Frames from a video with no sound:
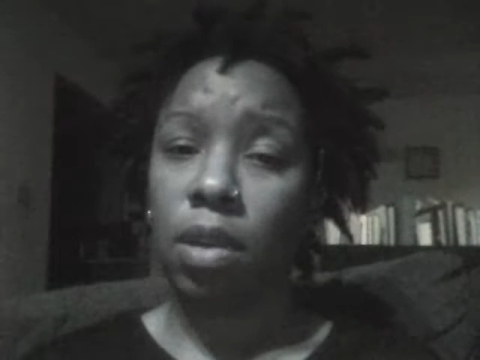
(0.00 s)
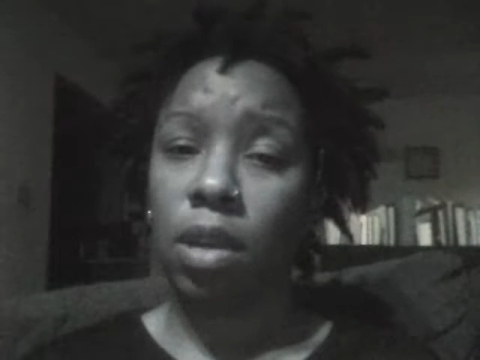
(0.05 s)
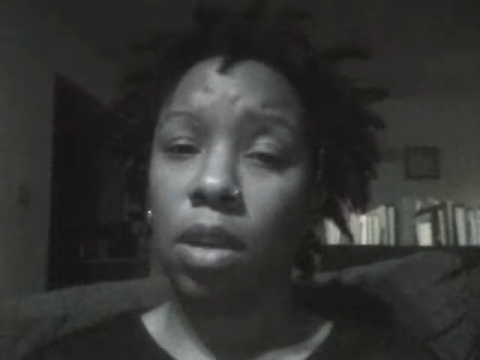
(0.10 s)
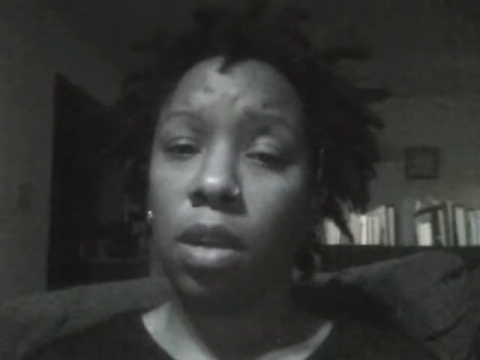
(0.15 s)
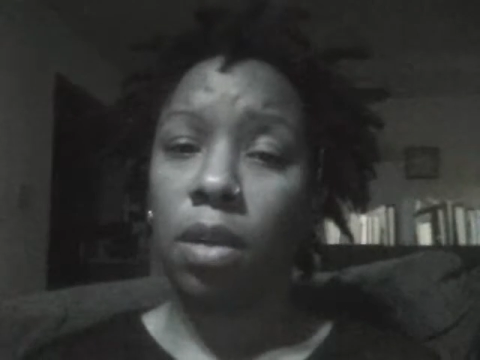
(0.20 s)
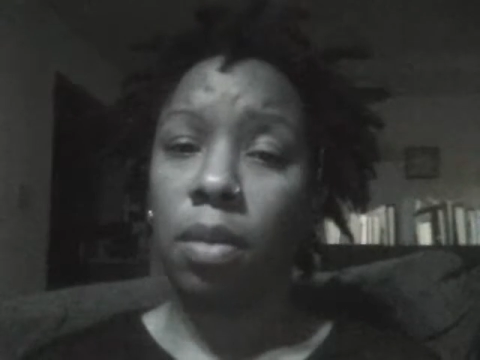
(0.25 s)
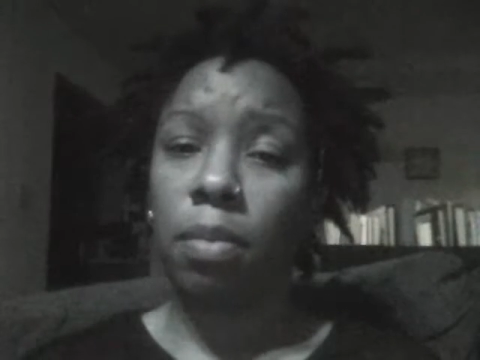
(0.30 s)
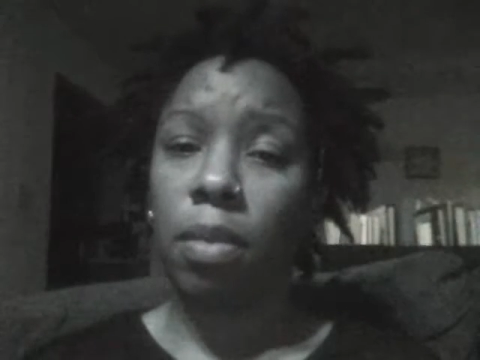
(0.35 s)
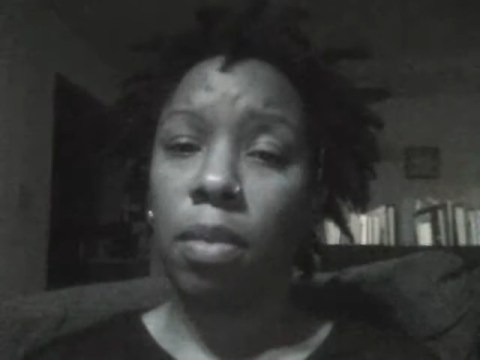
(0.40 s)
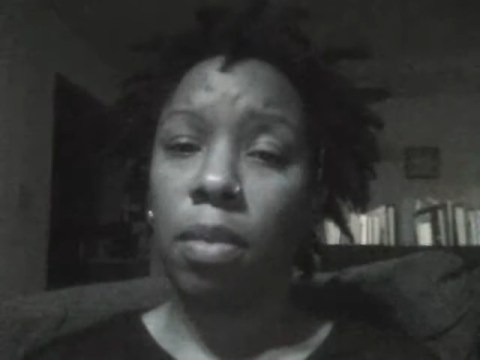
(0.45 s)

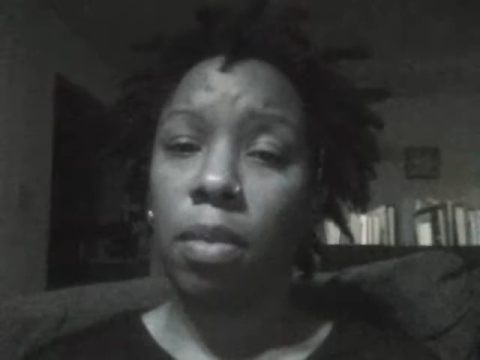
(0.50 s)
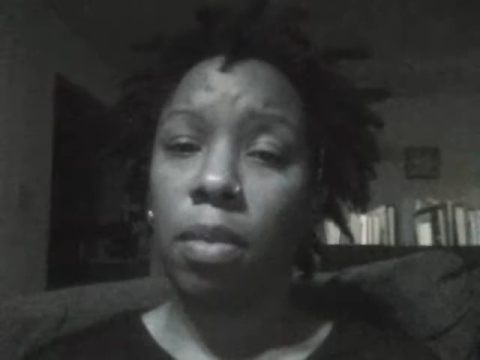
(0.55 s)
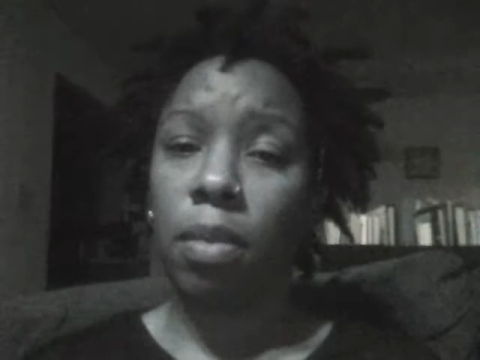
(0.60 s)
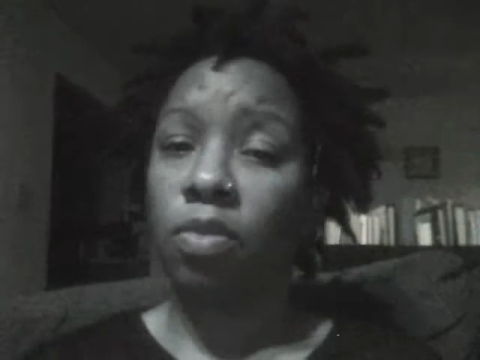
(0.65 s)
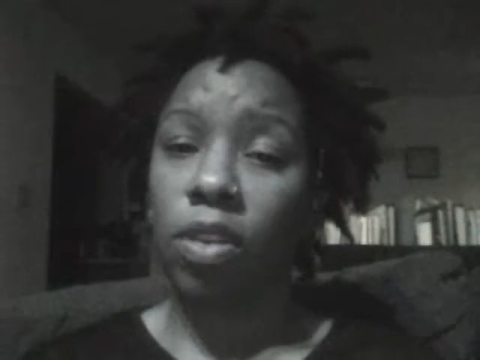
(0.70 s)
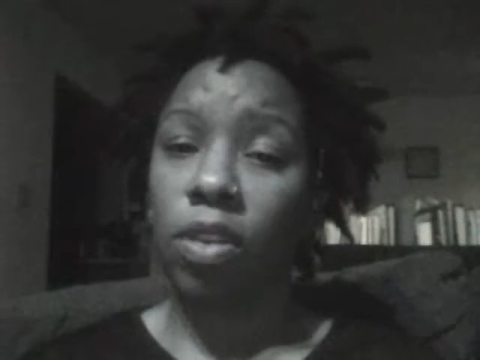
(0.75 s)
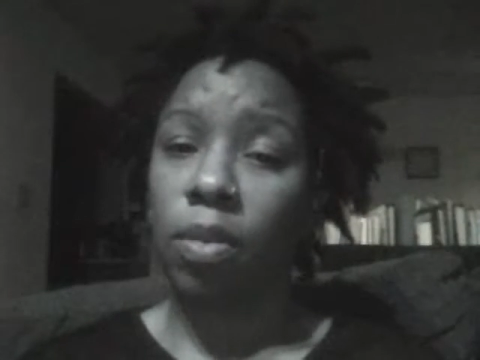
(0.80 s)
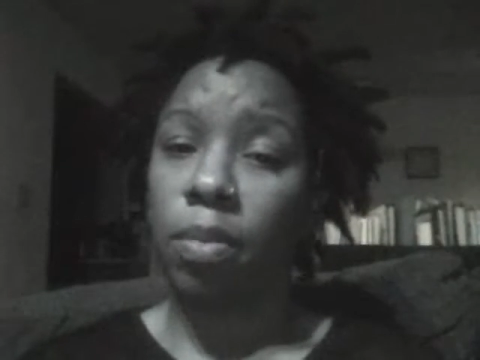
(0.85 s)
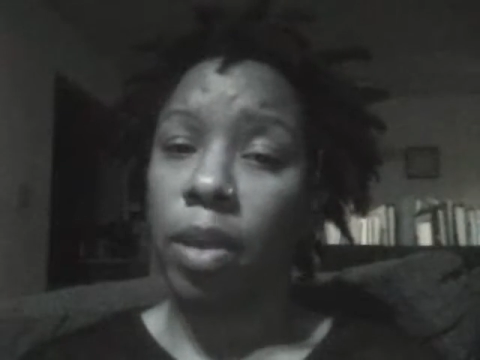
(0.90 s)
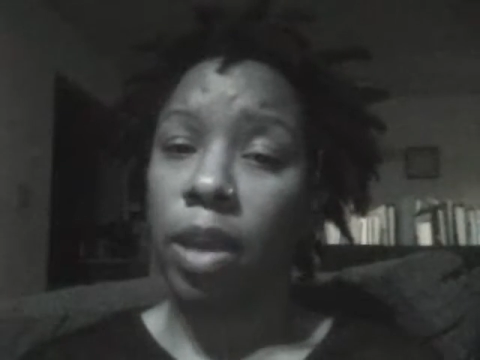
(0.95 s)
I
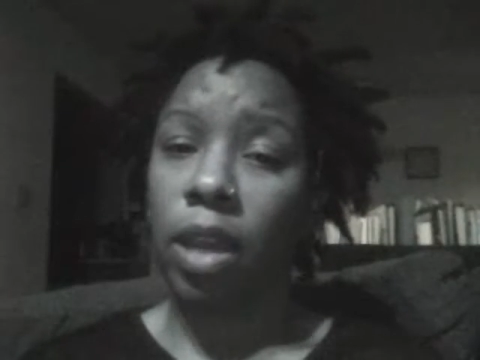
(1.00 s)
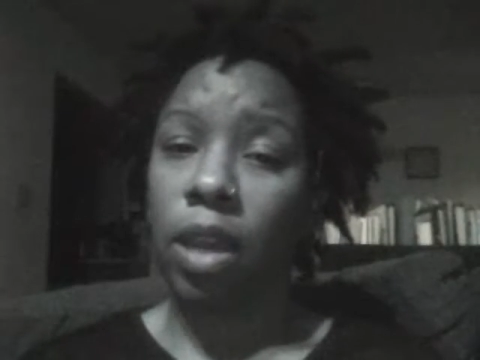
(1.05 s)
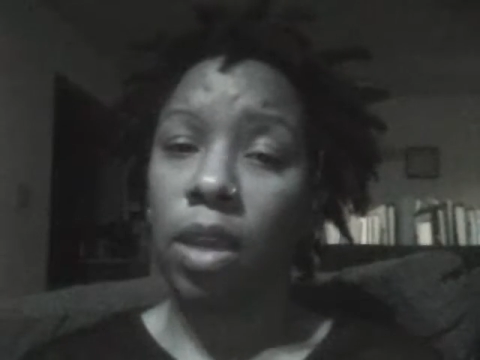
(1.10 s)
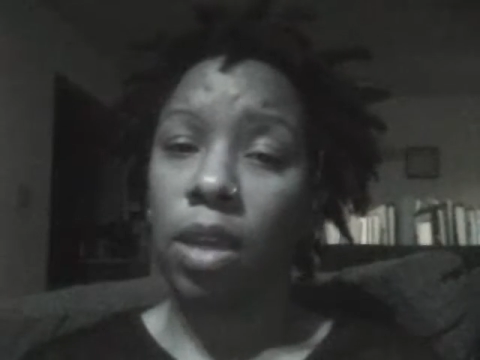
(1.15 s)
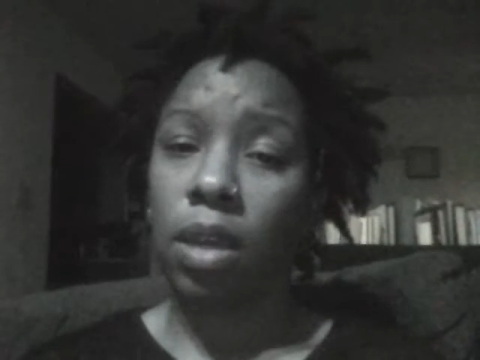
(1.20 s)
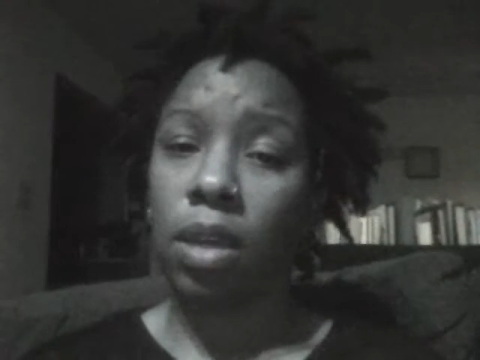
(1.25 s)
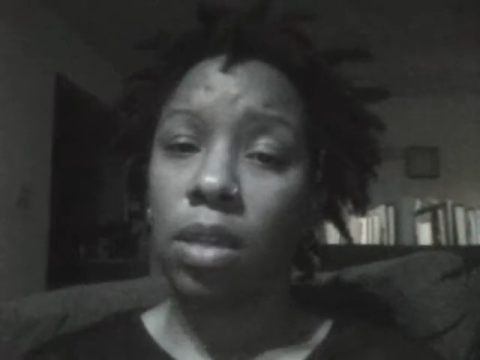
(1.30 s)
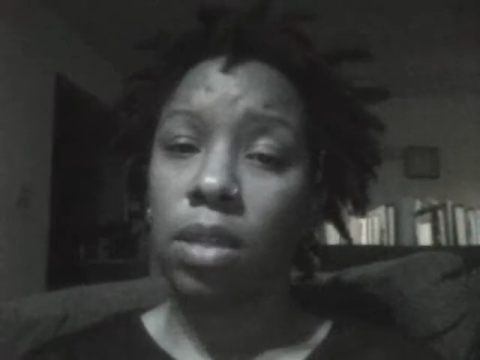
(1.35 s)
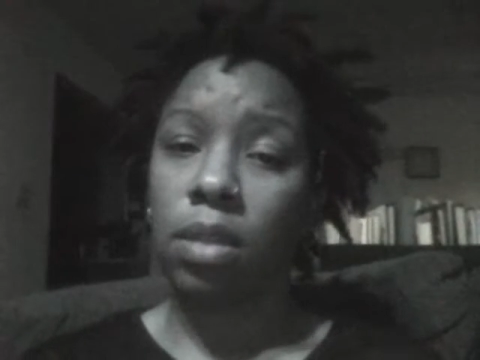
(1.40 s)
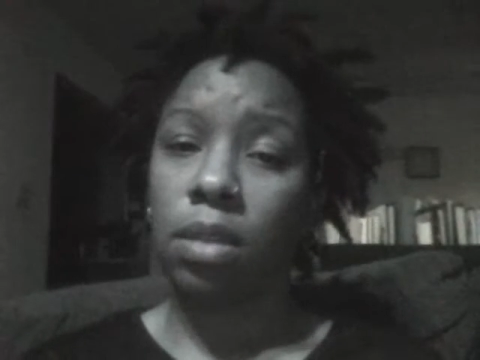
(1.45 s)
don't feel
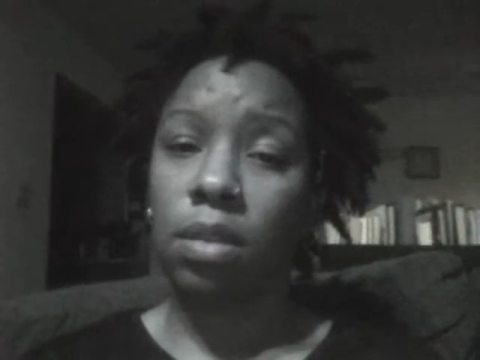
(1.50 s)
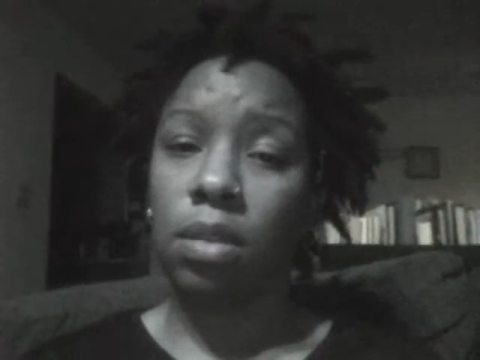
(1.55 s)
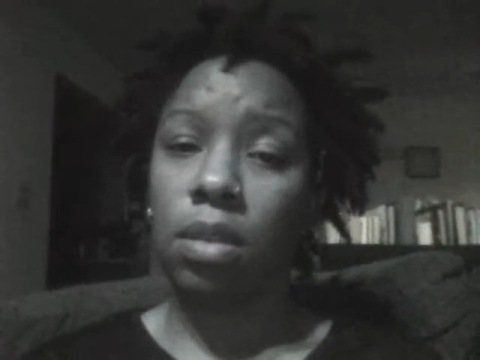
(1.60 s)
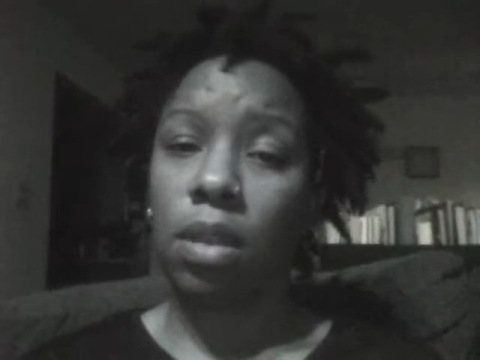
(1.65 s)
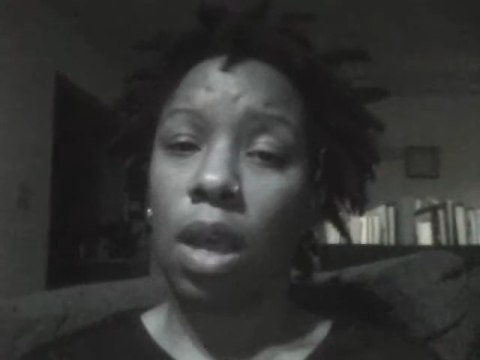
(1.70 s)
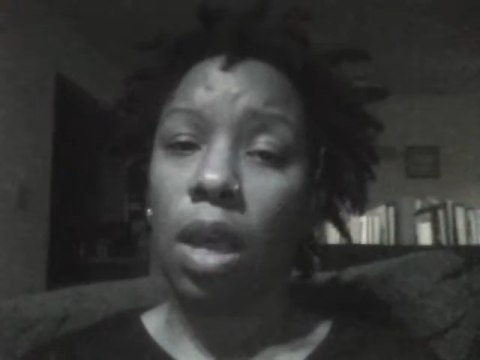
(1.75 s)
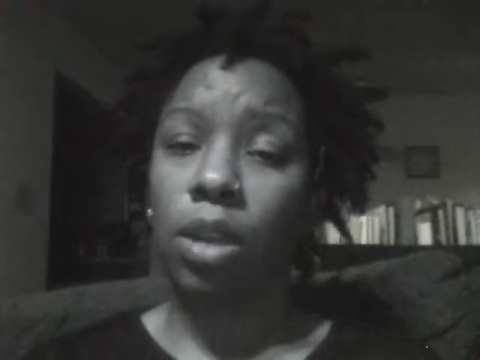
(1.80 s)
bad because